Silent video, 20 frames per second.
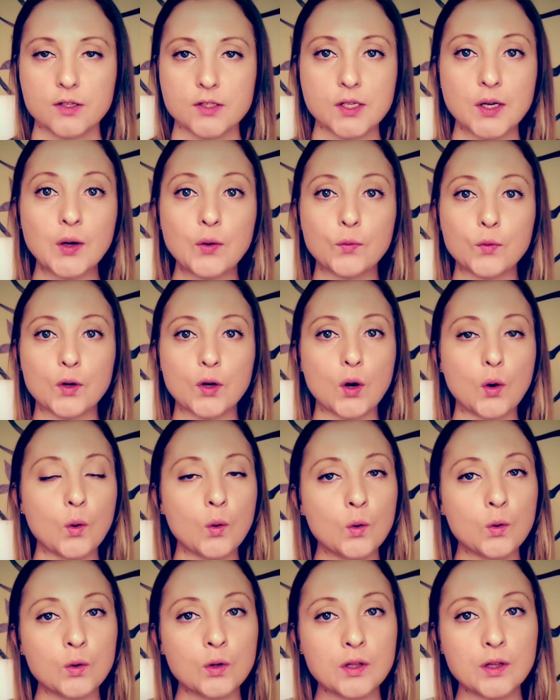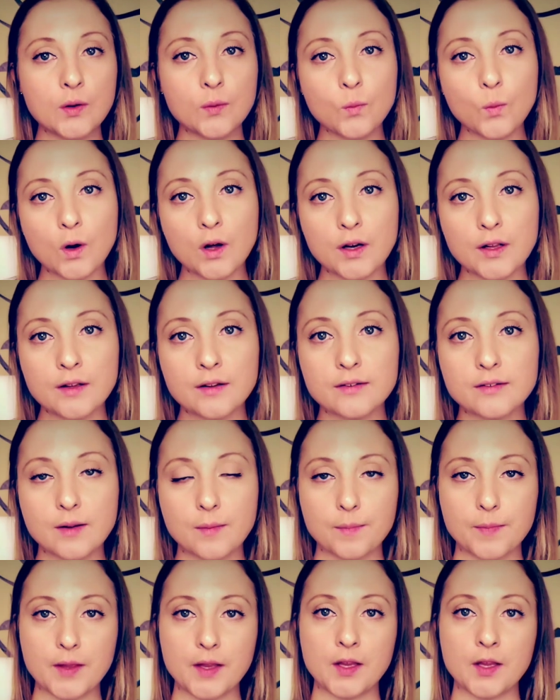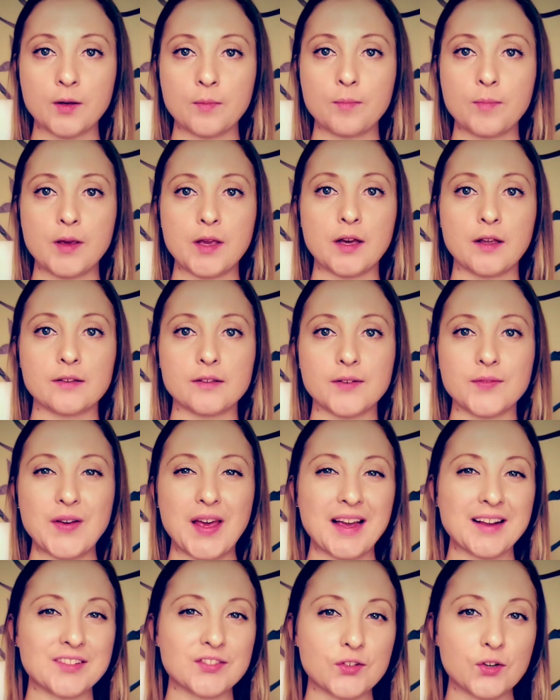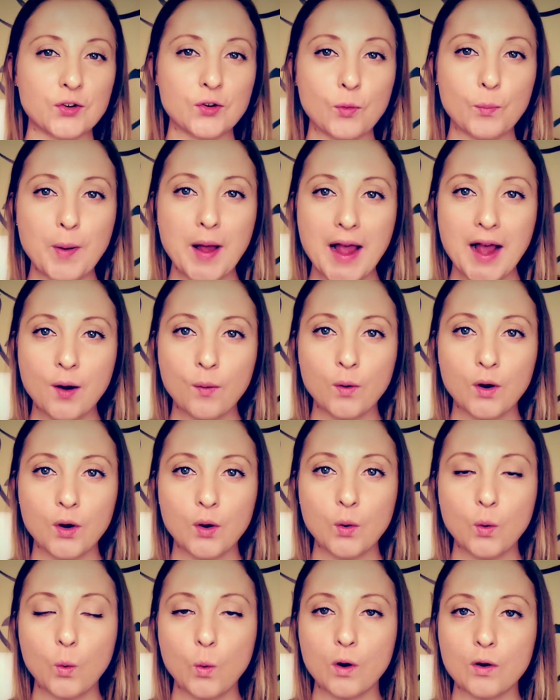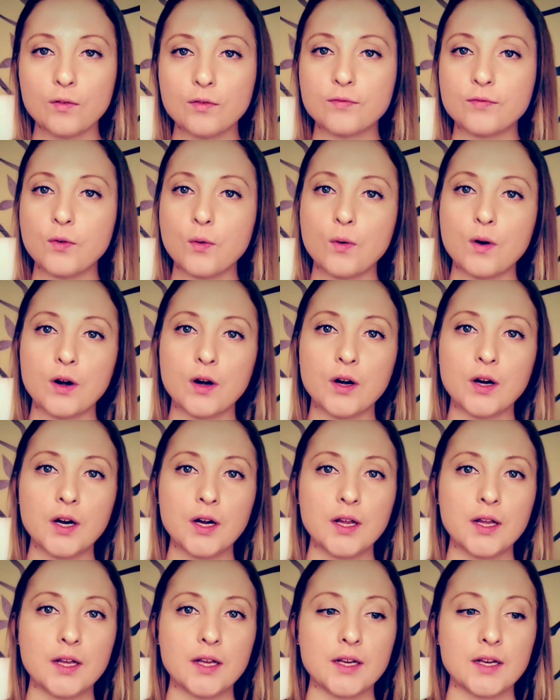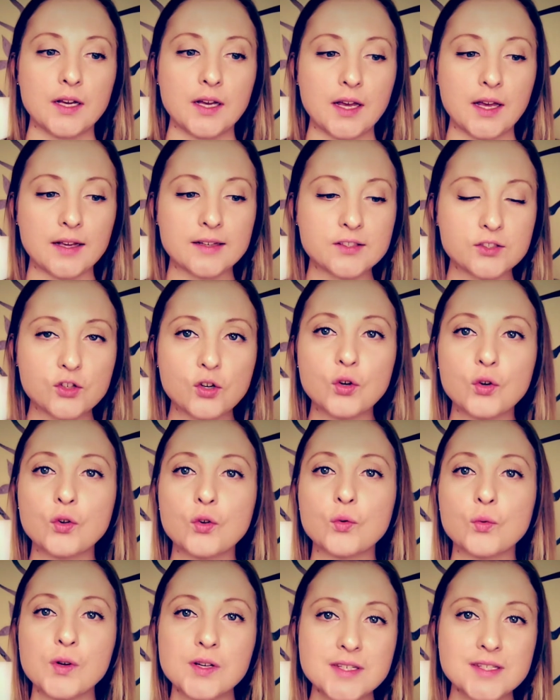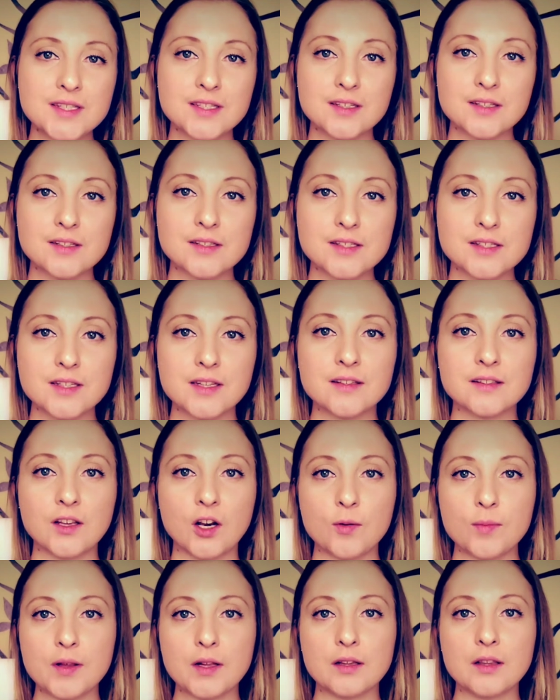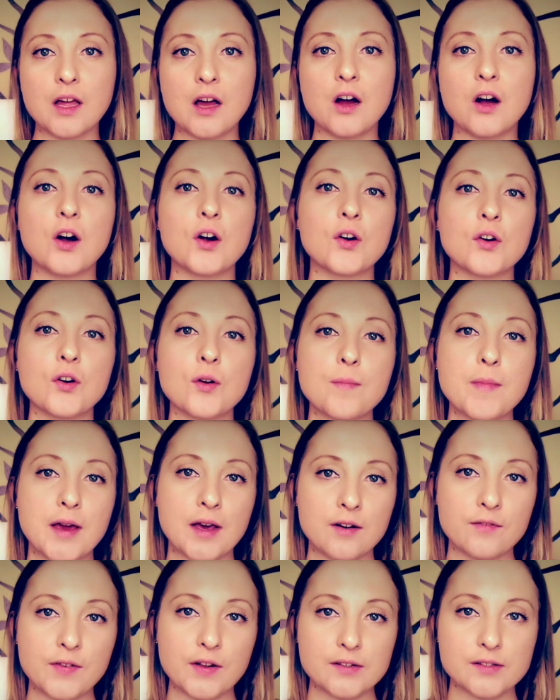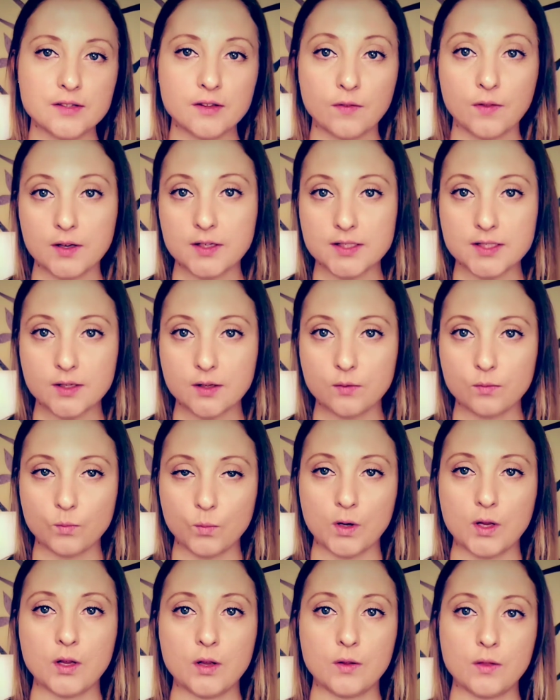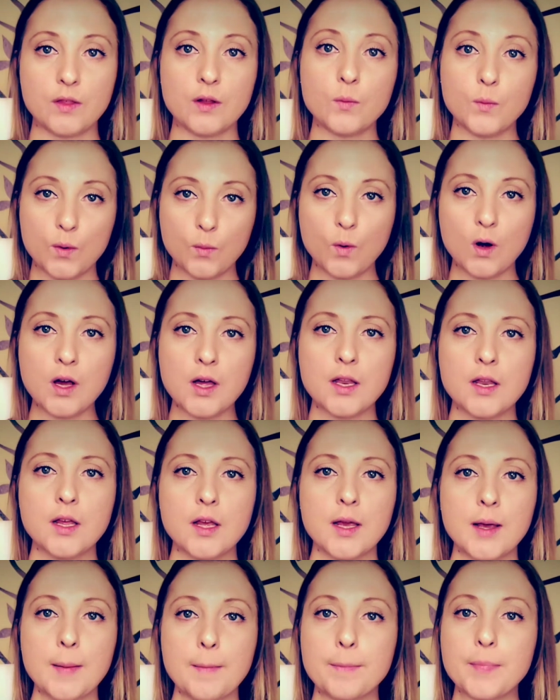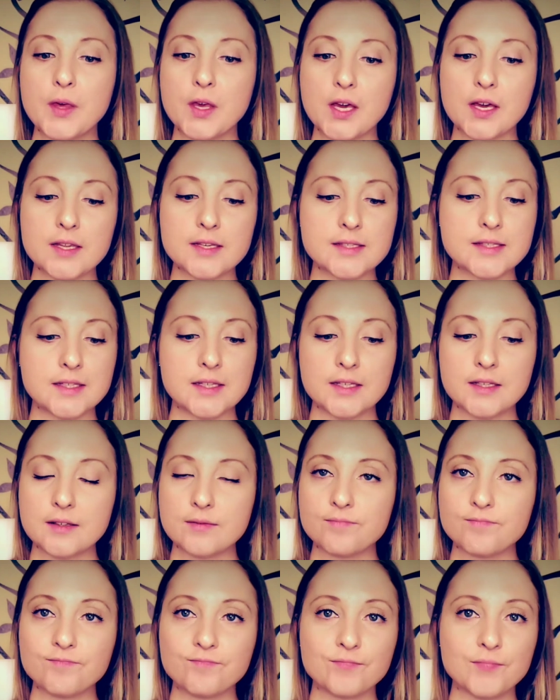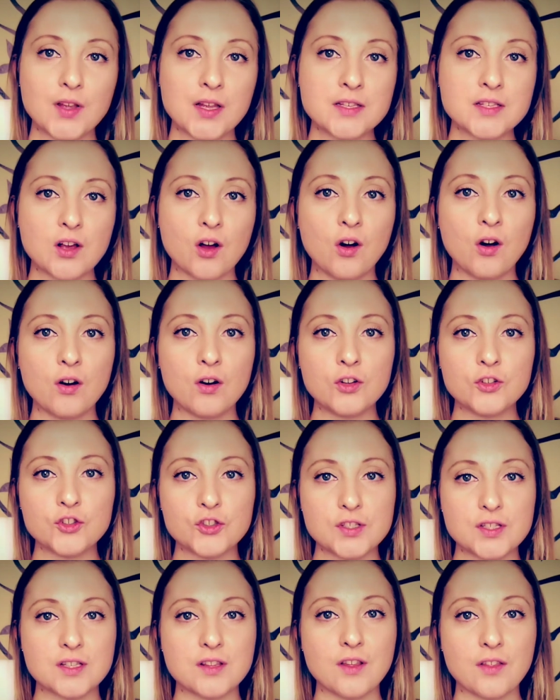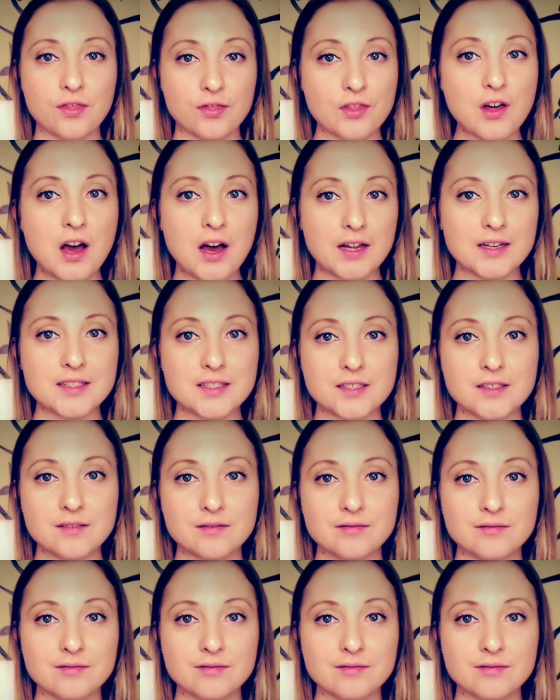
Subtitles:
So if we're only wanting something because of external power or for external reasons, it's going to be a lot harder to manifest the things that we think we want, because it's all just the thought.